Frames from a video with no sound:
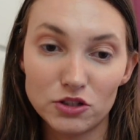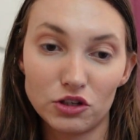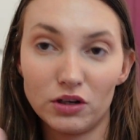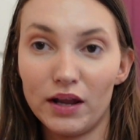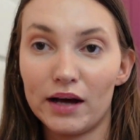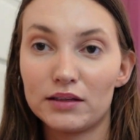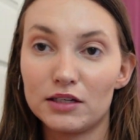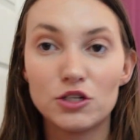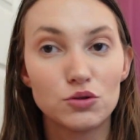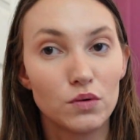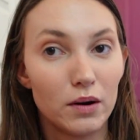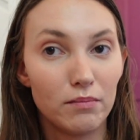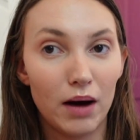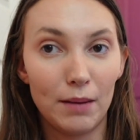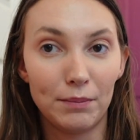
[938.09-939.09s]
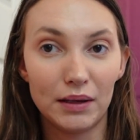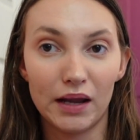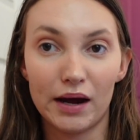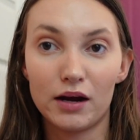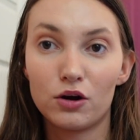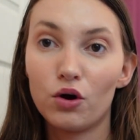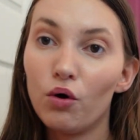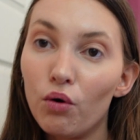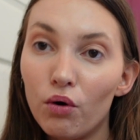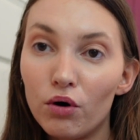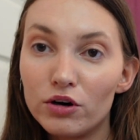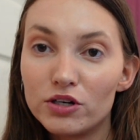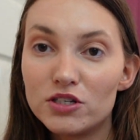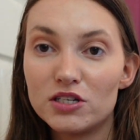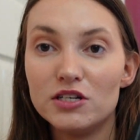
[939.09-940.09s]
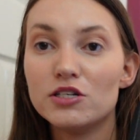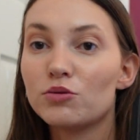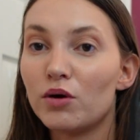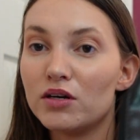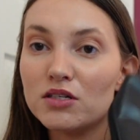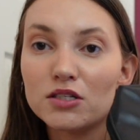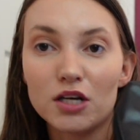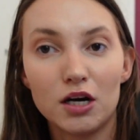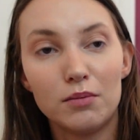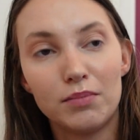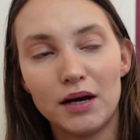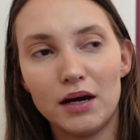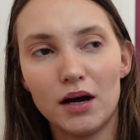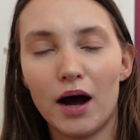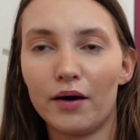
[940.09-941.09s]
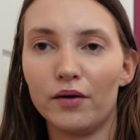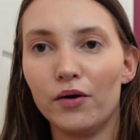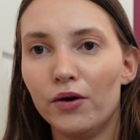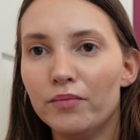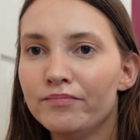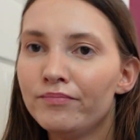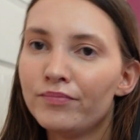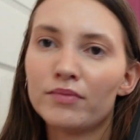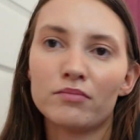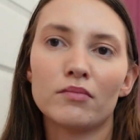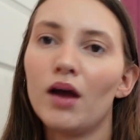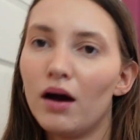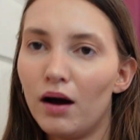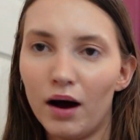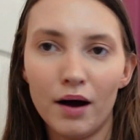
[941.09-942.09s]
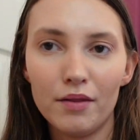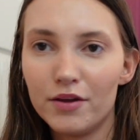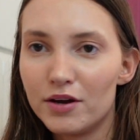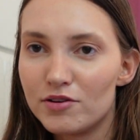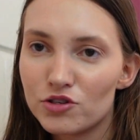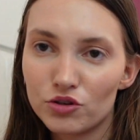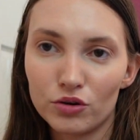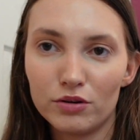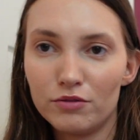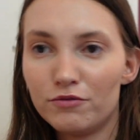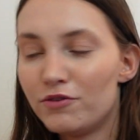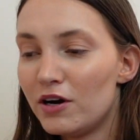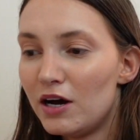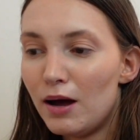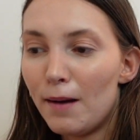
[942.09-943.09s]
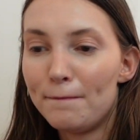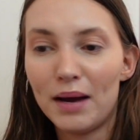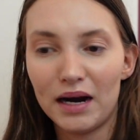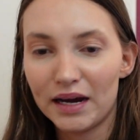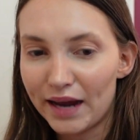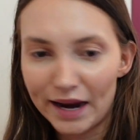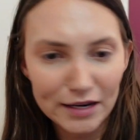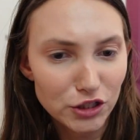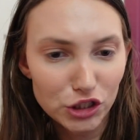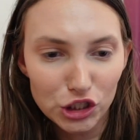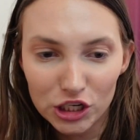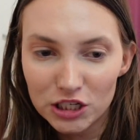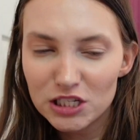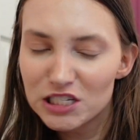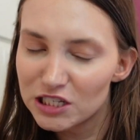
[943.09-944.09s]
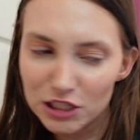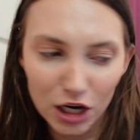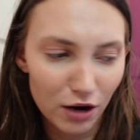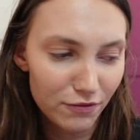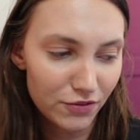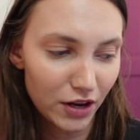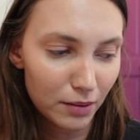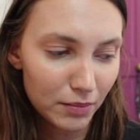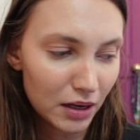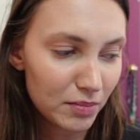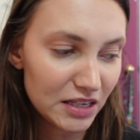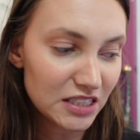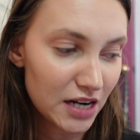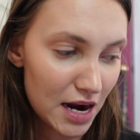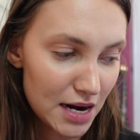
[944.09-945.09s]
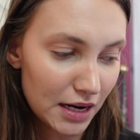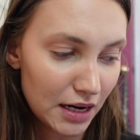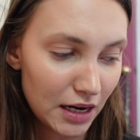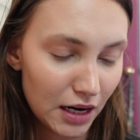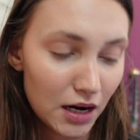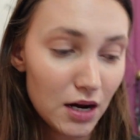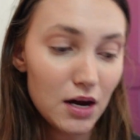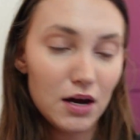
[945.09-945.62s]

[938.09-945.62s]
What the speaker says: So like this one might be like cords, this one's gonna be, I don't know, other sort of medication stuff that I'm gonna be taking,